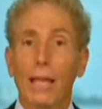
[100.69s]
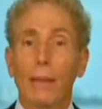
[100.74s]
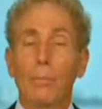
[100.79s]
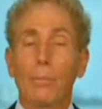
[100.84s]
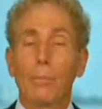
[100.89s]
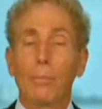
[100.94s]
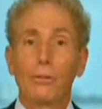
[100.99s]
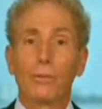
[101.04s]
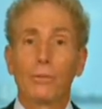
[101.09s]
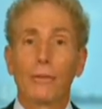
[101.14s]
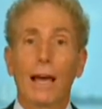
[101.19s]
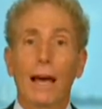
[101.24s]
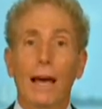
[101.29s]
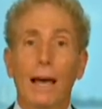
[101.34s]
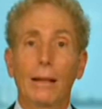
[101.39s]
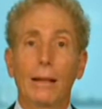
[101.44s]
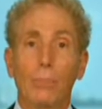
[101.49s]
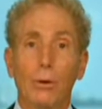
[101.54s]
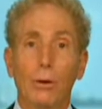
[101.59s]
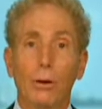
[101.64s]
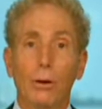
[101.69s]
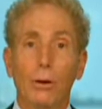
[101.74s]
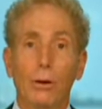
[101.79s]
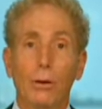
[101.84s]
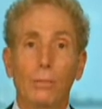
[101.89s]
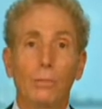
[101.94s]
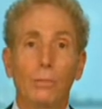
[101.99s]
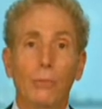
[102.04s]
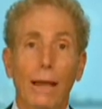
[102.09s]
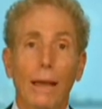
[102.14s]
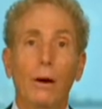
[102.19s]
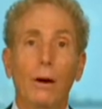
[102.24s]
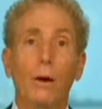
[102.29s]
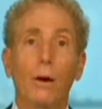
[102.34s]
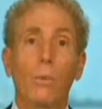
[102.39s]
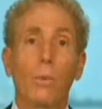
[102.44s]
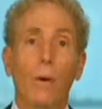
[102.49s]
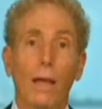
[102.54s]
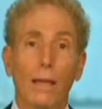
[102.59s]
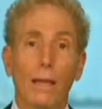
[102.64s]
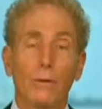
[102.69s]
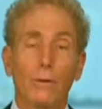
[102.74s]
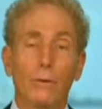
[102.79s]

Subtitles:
But you've got to book them right away.